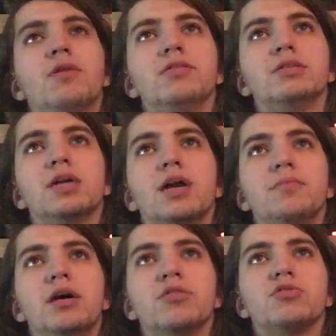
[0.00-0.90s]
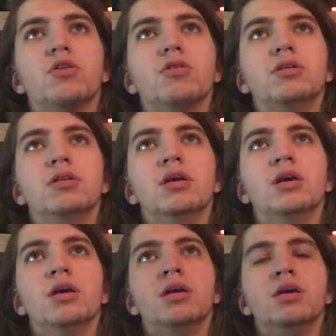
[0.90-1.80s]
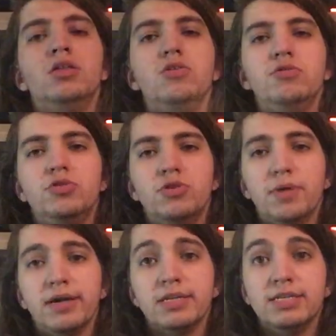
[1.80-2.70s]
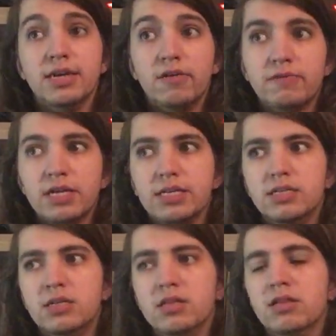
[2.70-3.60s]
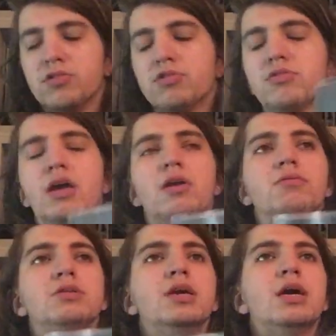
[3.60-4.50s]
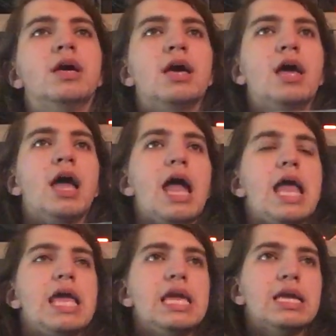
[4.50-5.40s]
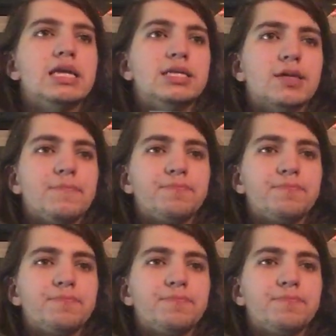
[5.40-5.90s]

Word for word: around the time I started YouTube, I delved into this sound. And,